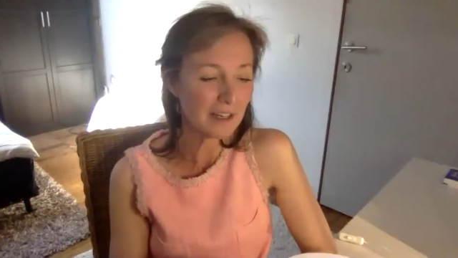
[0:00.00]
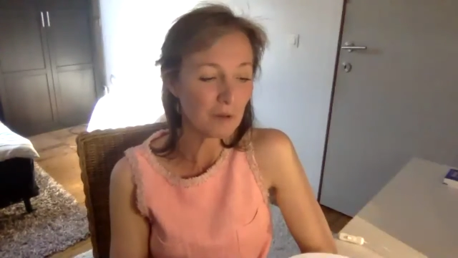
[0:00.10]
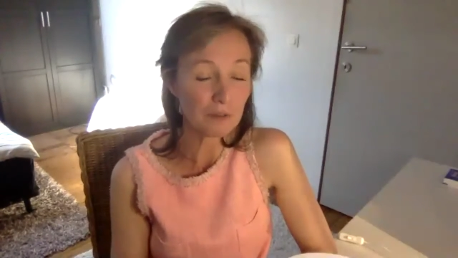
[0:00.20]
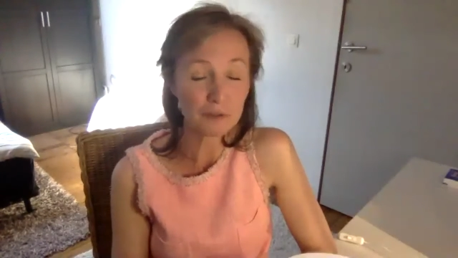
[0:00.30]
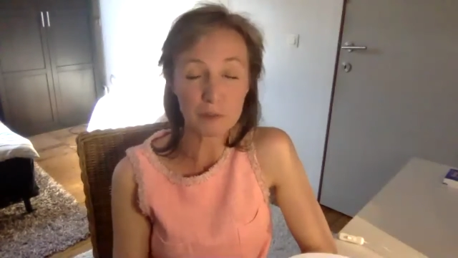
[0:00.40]

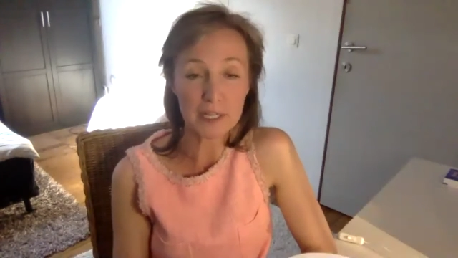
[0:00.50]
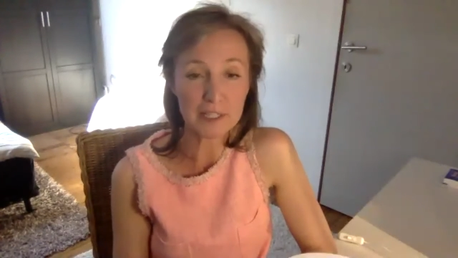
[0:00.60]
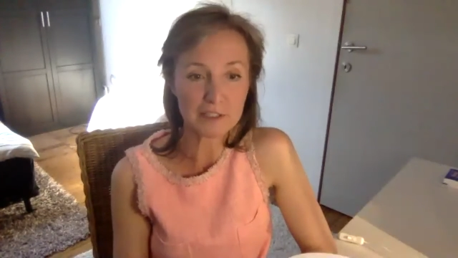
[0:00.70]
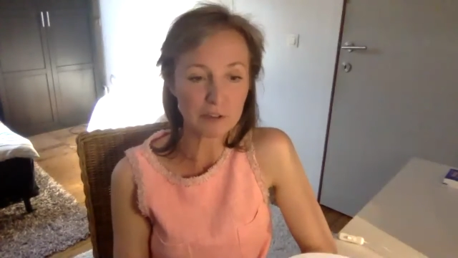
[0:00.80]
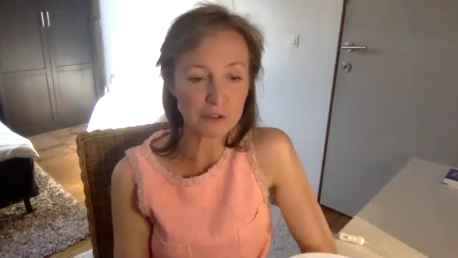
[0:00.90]
Well, for me,
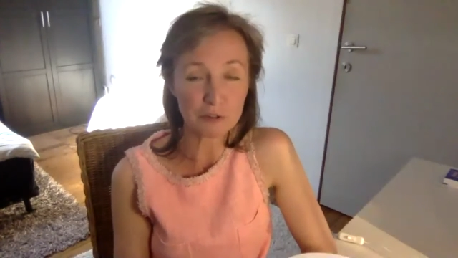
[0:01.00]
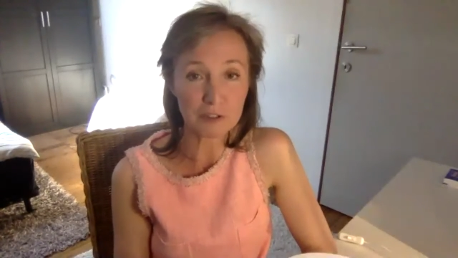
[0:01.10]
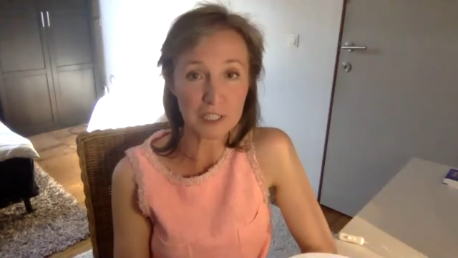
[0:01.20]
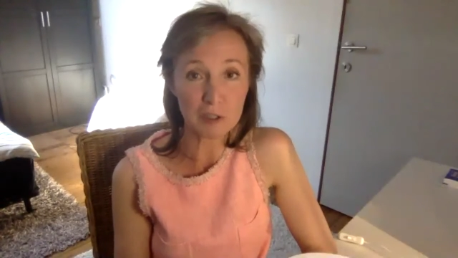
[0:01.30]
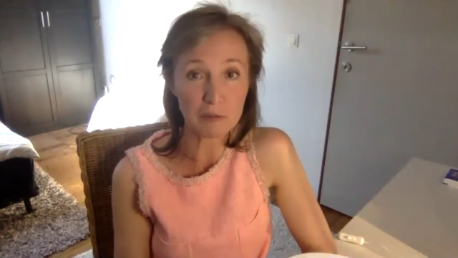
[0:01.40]
it's also a
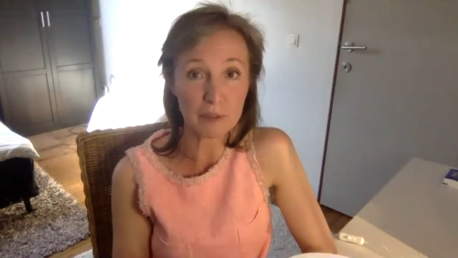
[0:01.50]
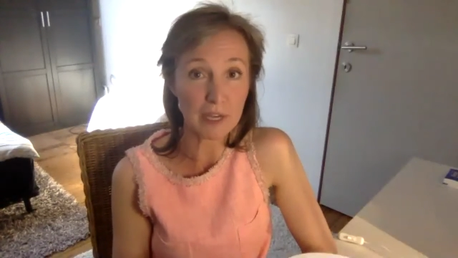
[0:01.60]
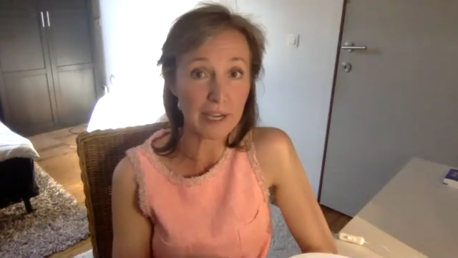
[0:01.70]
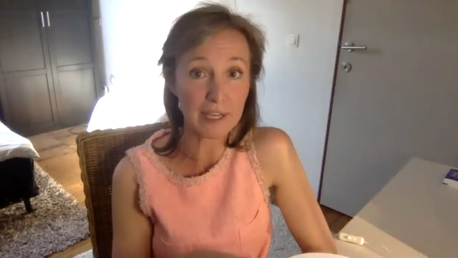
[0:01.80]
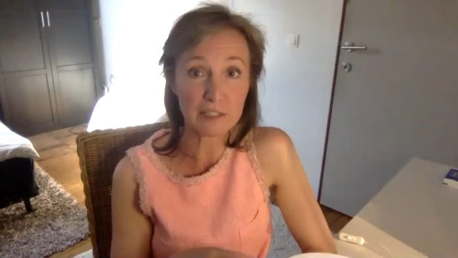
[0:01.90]
therapy.
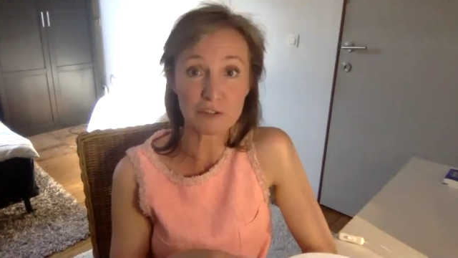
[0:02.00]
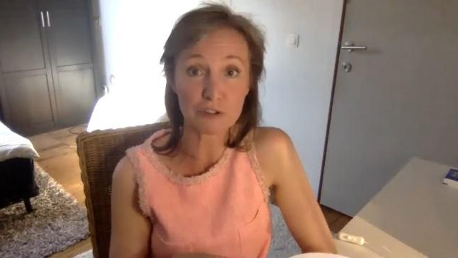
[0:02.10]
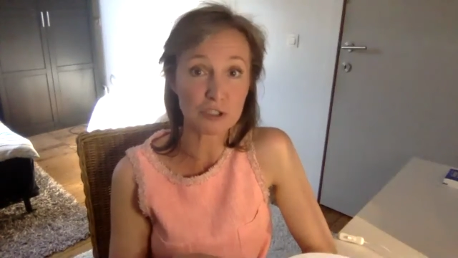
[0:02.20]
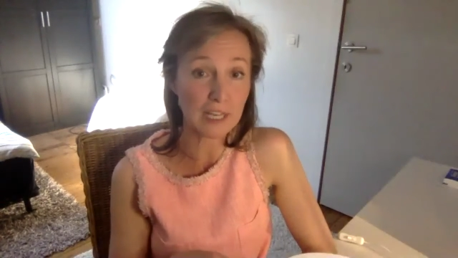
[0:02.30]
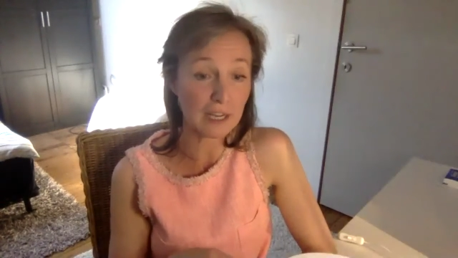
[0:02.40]
I
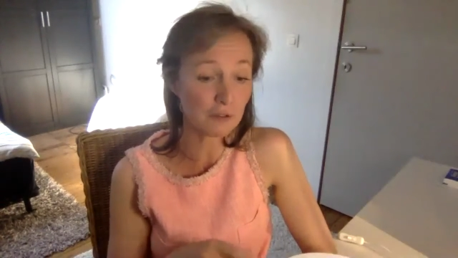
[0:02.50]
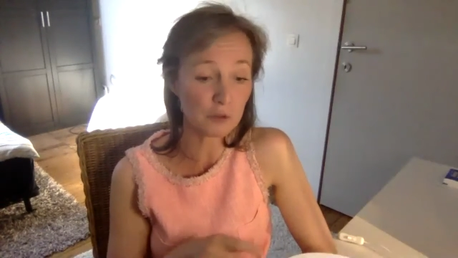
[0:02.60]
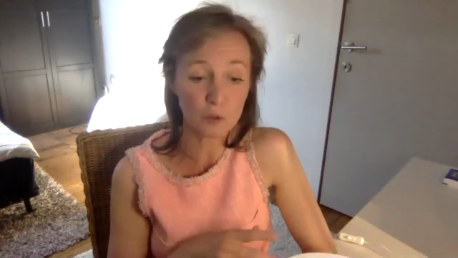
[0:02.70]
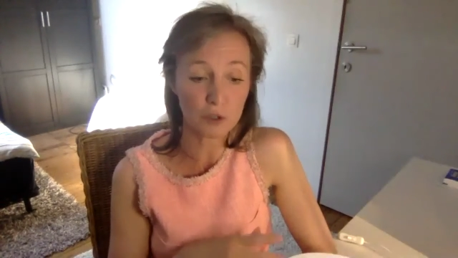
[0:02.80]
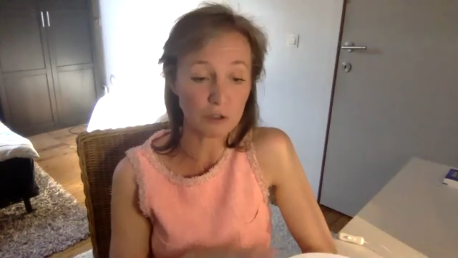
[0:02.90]
just have to
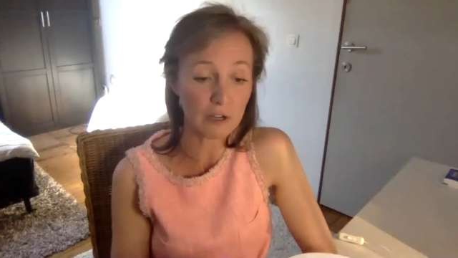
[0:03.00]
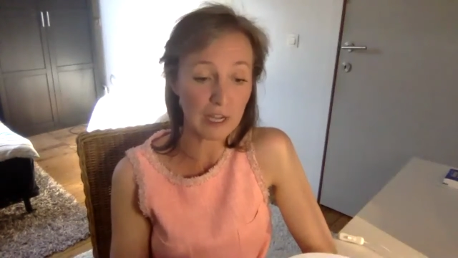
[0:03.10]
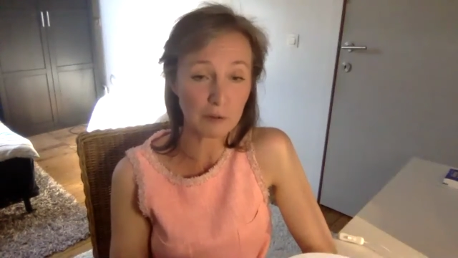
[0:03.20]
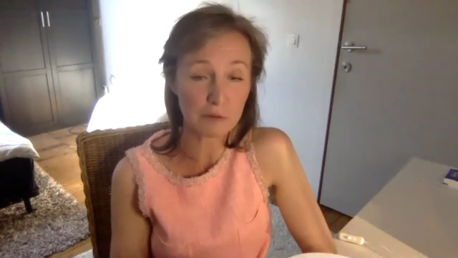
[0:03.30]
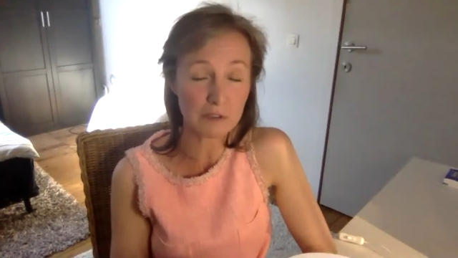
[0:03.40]
walk
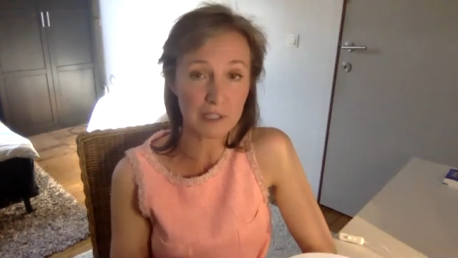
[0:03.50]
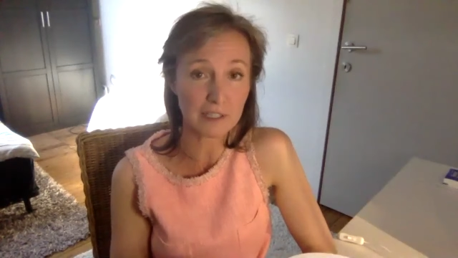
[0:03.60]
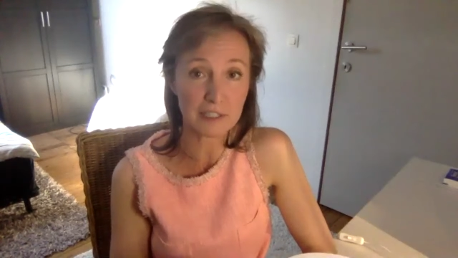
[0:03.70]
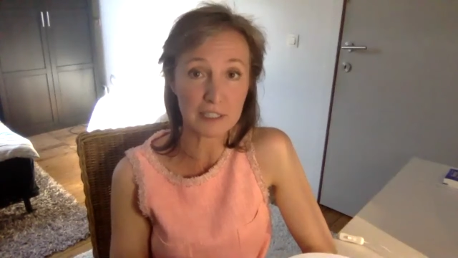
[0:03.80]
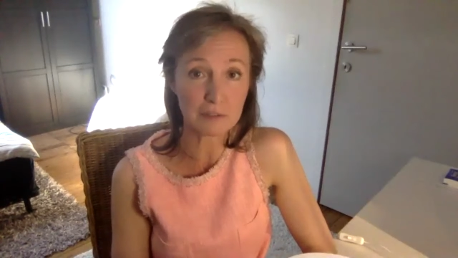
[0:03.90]

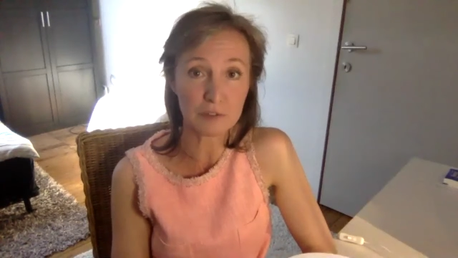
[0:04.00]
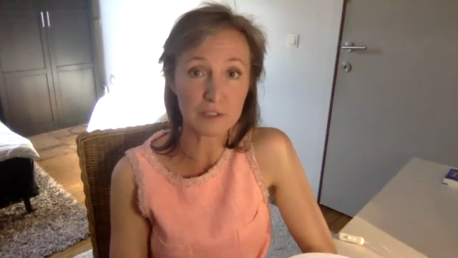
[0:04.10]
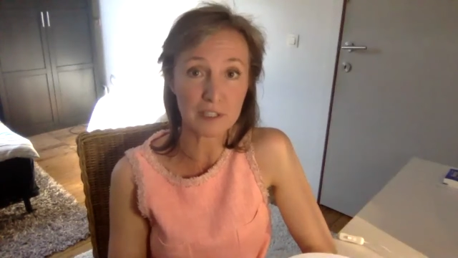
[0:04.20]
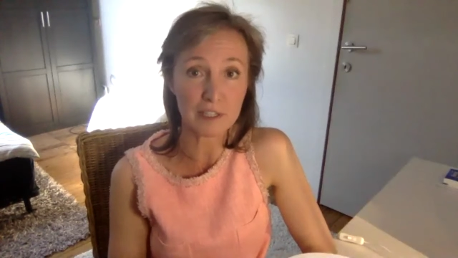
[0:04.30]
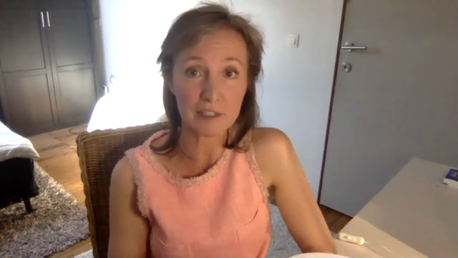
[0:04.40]
outside every
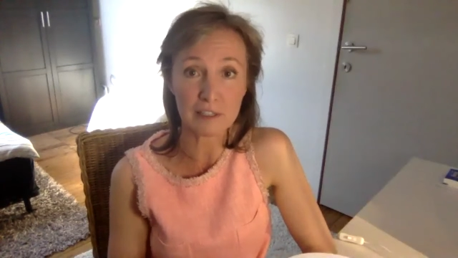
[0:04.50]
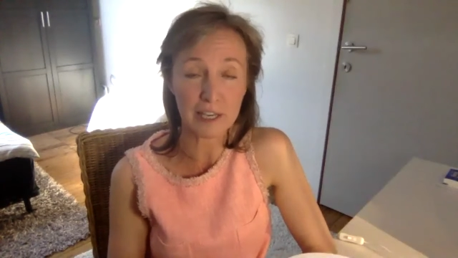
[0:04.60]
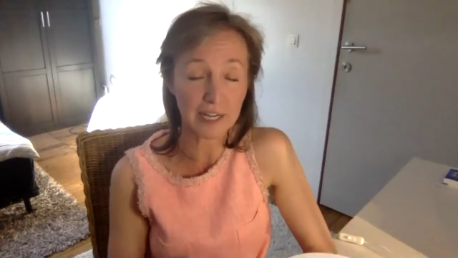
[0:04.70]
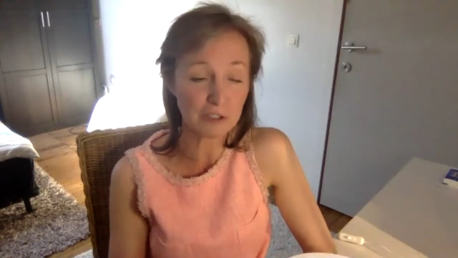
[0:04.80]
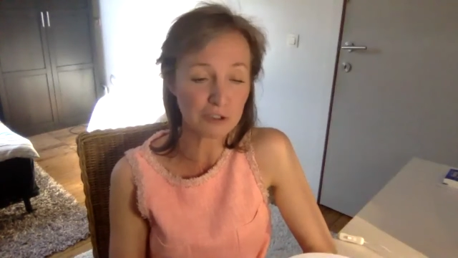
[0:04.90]
day,
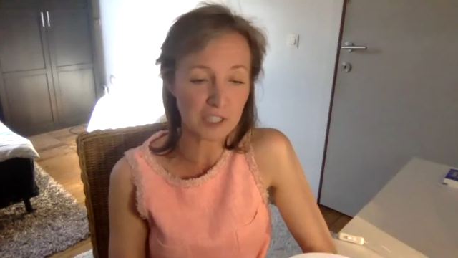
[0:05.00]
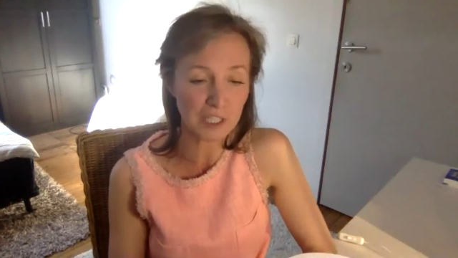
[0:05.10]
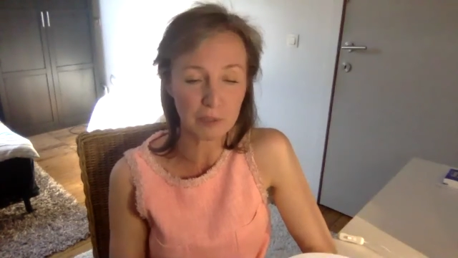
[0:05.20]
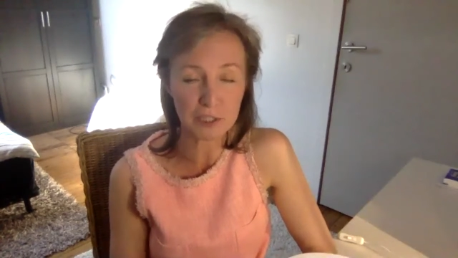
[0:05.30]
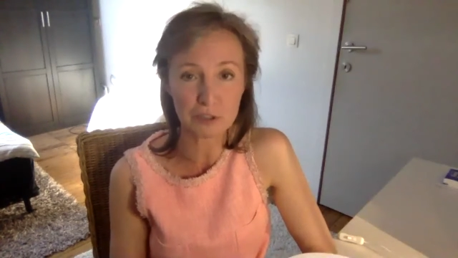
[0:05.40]
and I just
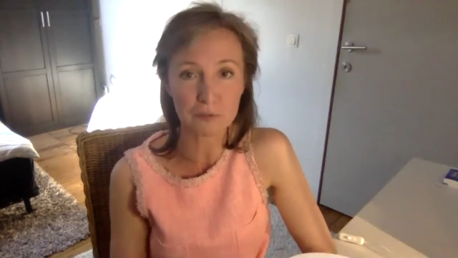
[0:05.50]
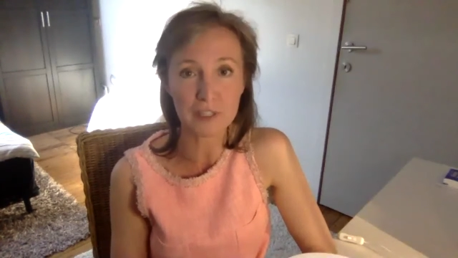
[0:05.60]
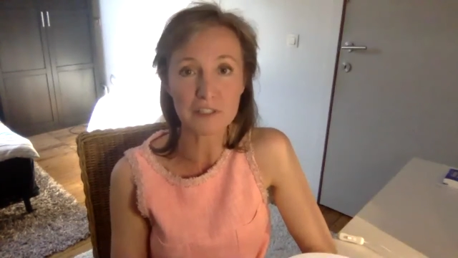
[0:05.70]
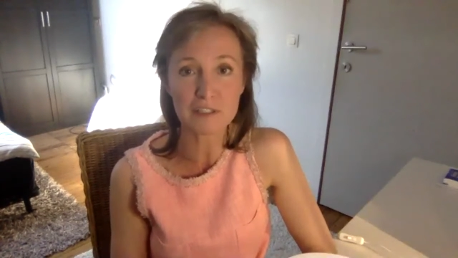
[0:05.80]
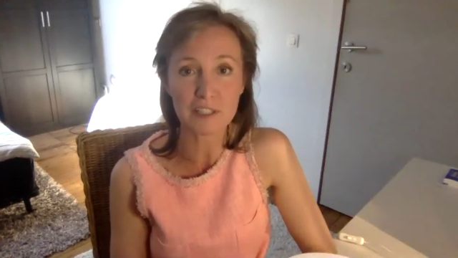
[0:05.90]
take pictures of
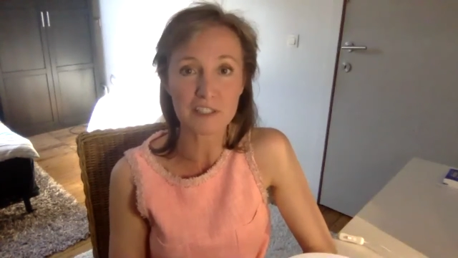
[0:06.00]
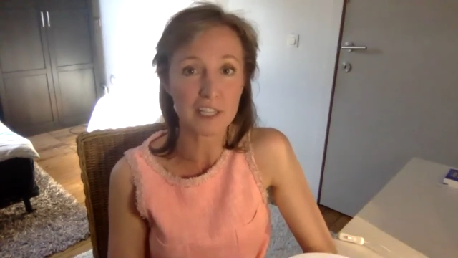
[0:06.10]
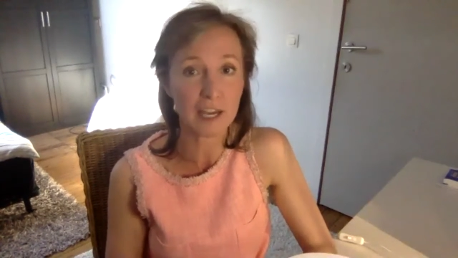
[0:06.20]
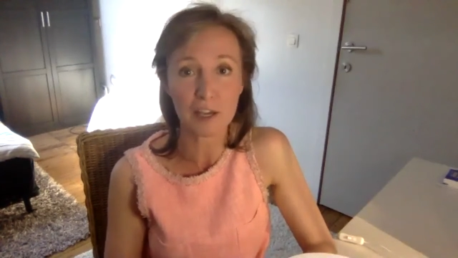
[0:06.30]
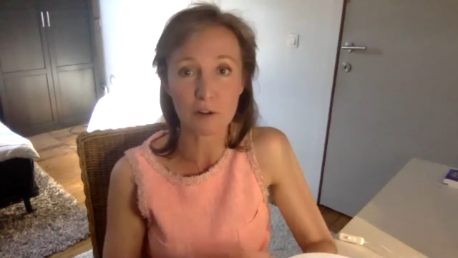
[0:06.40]
insects.
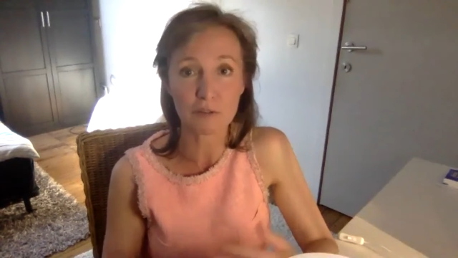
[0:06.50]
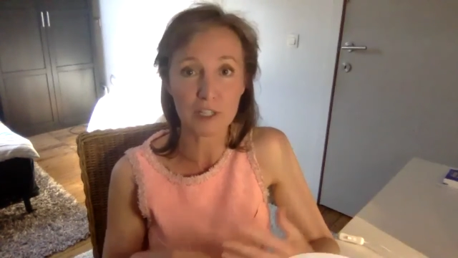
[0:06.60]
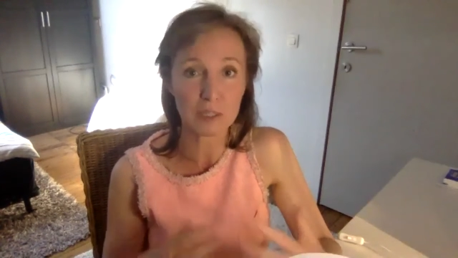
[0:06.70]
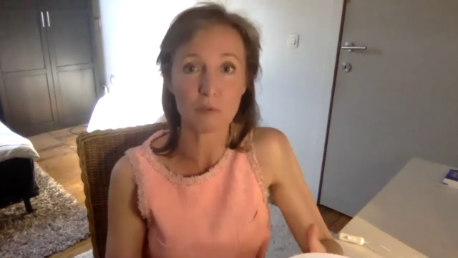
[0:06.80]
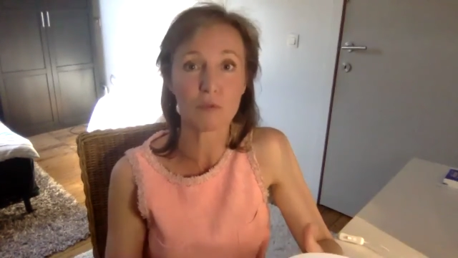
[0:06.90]
I
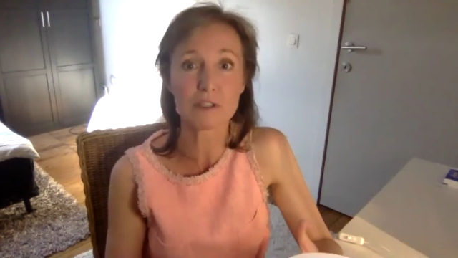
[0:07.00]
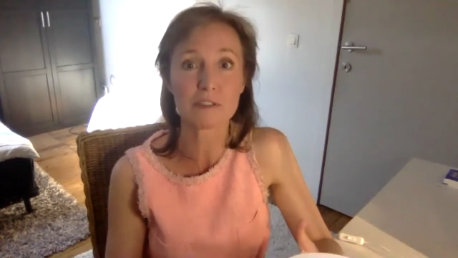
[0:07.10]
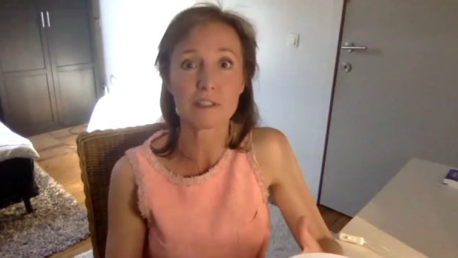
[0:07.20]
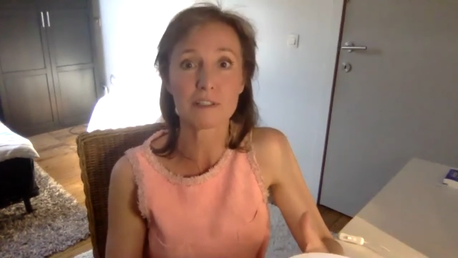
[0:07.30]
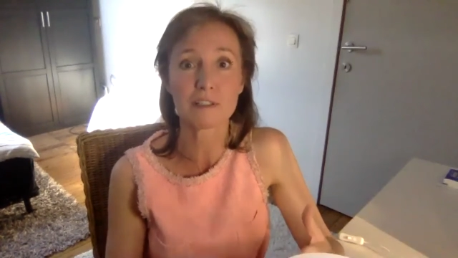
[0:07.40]

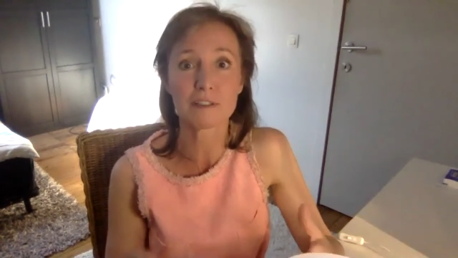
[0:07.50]
deliberately,